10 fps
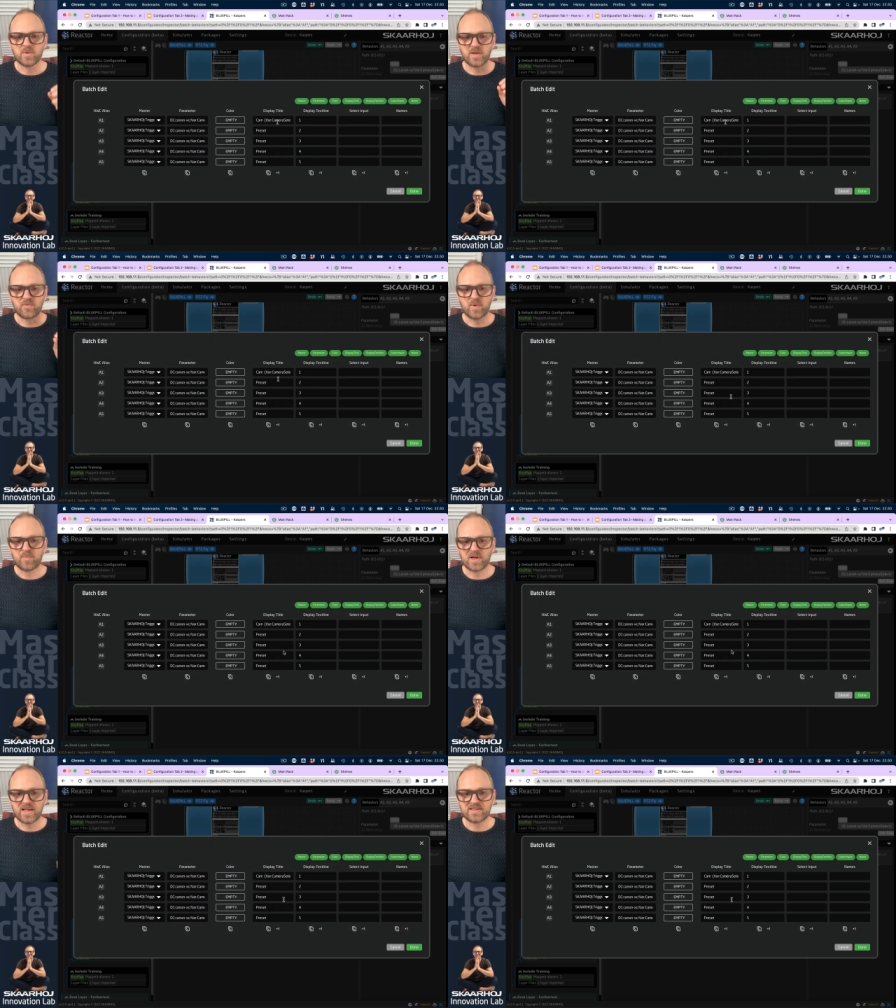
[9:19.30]
if we
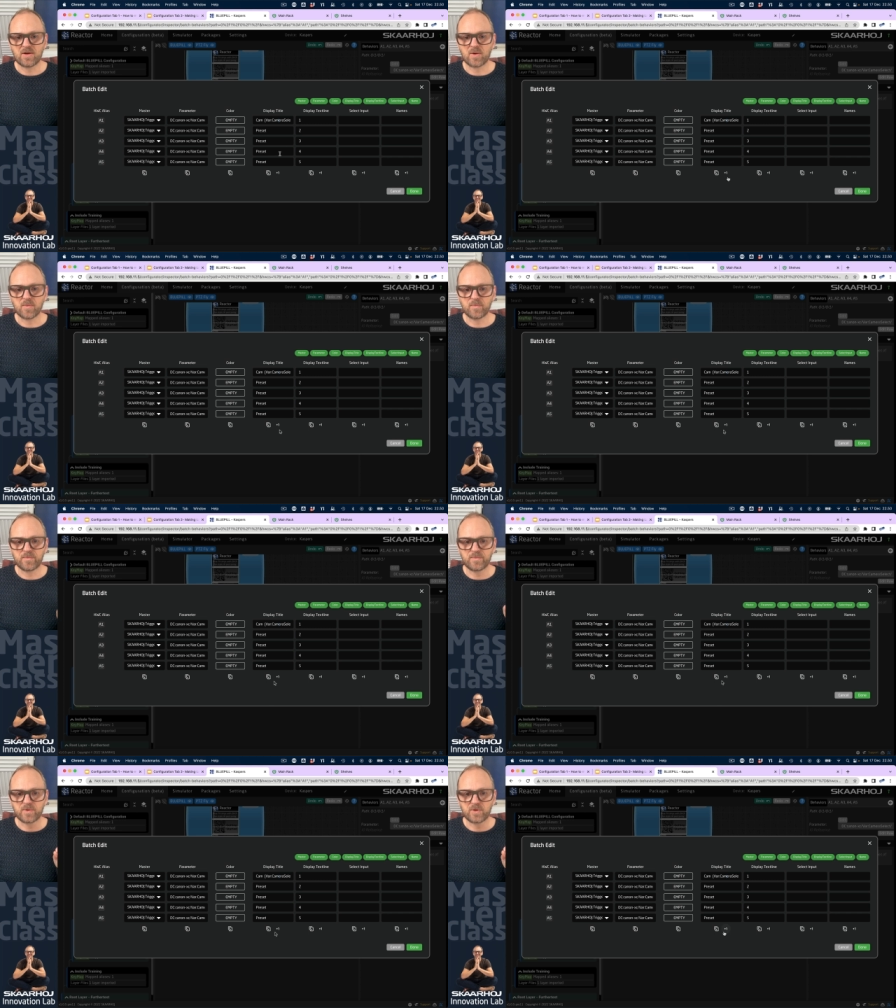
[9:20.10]
place our
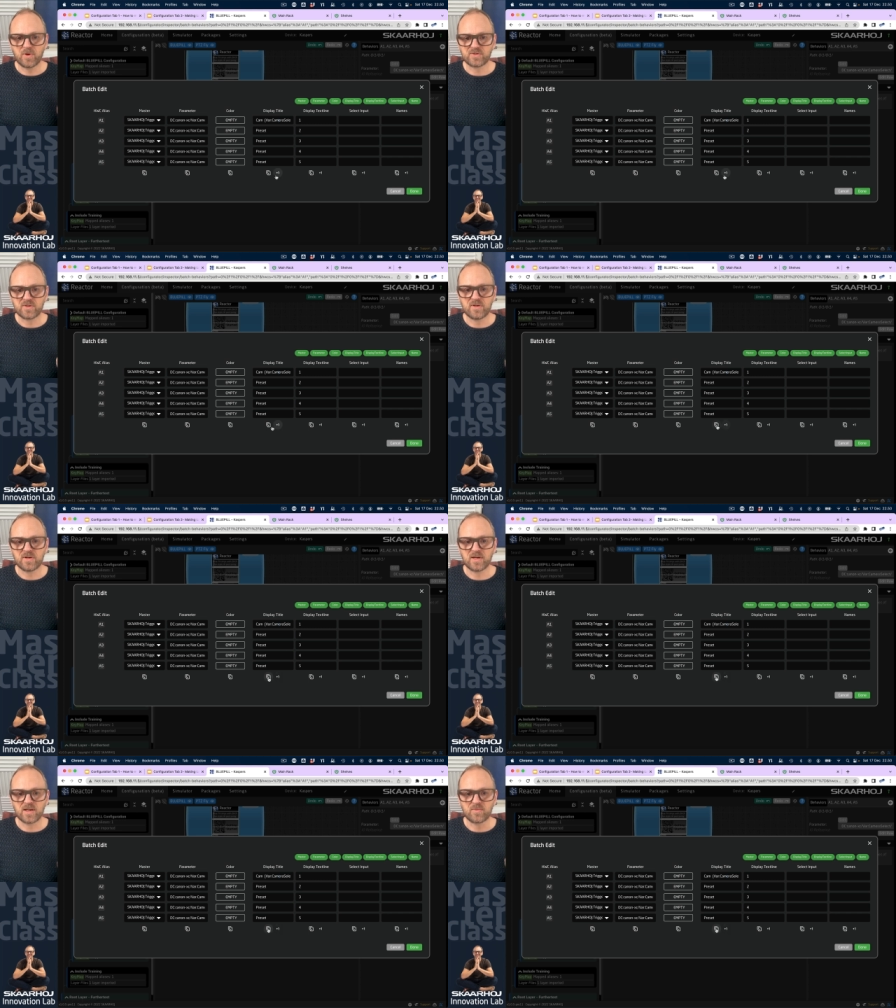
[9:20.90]
cursor
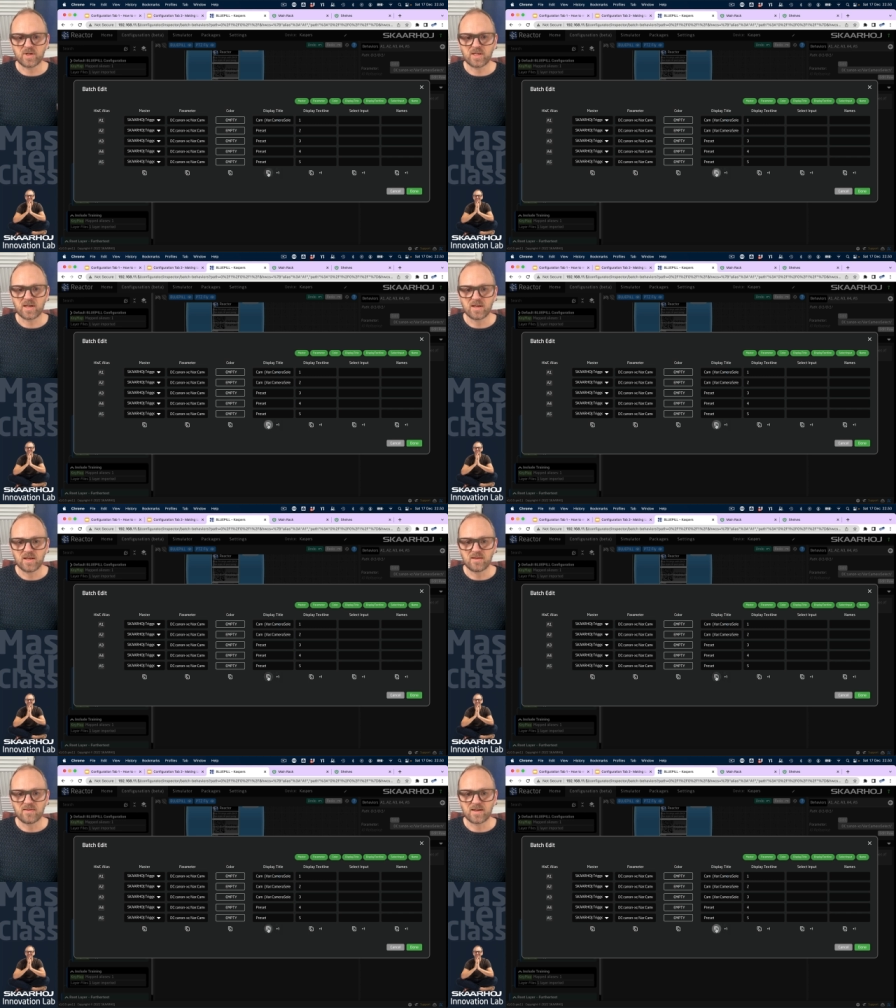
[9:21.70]
here and we can
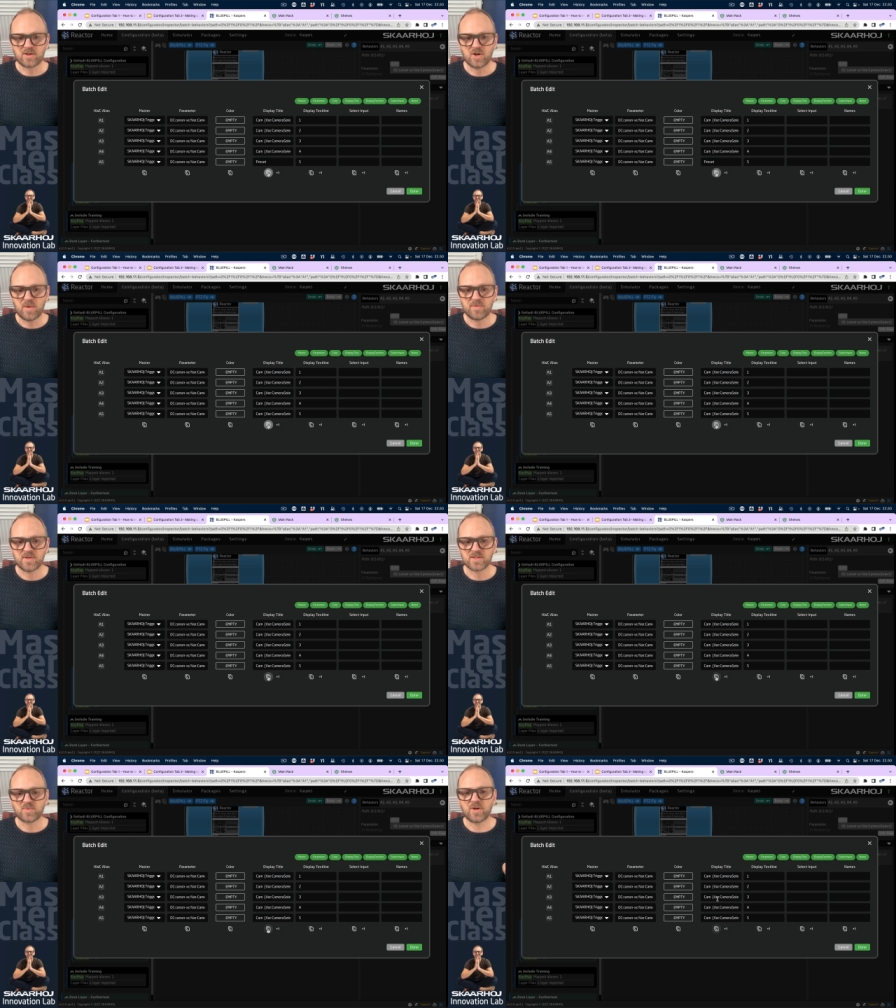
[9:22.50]
then copy
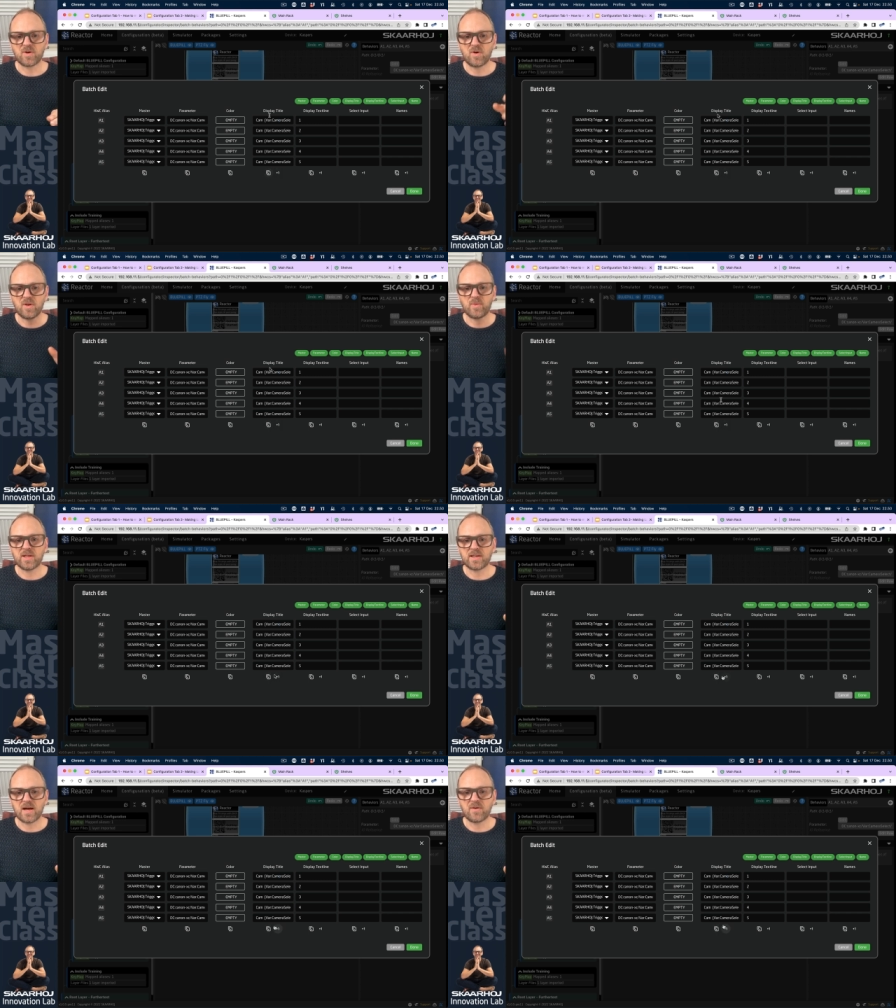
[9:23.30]
this one all the
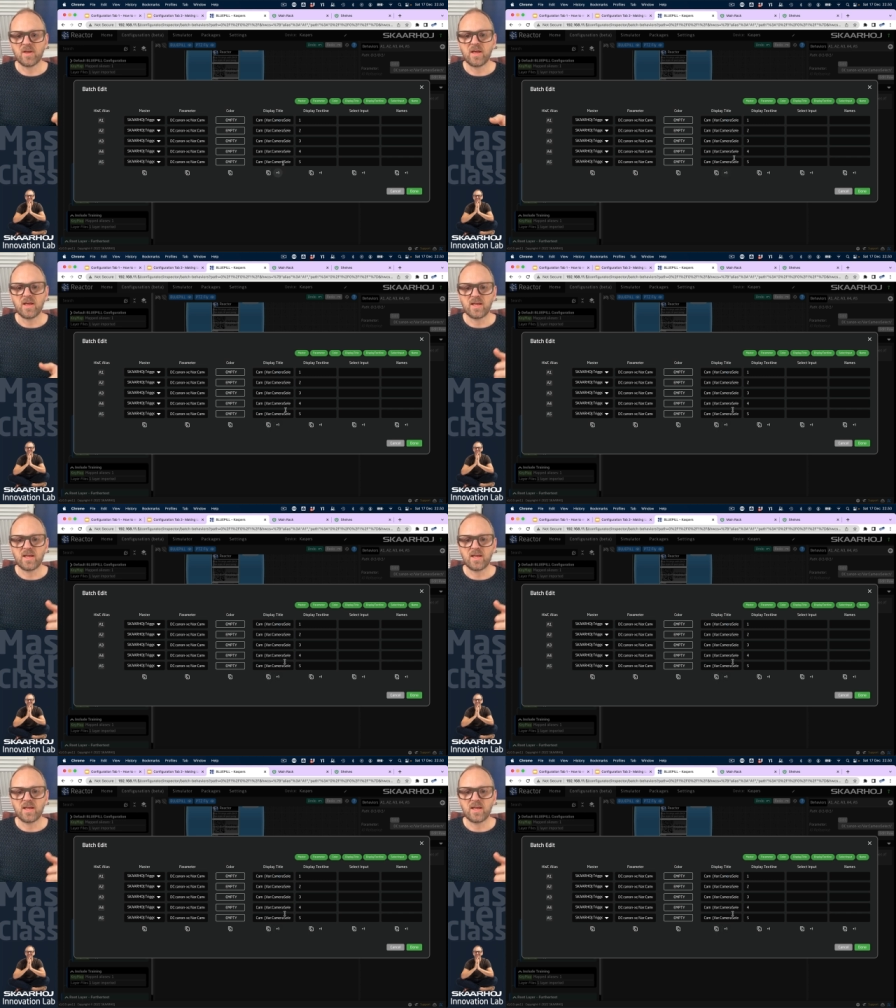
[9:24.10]
way down,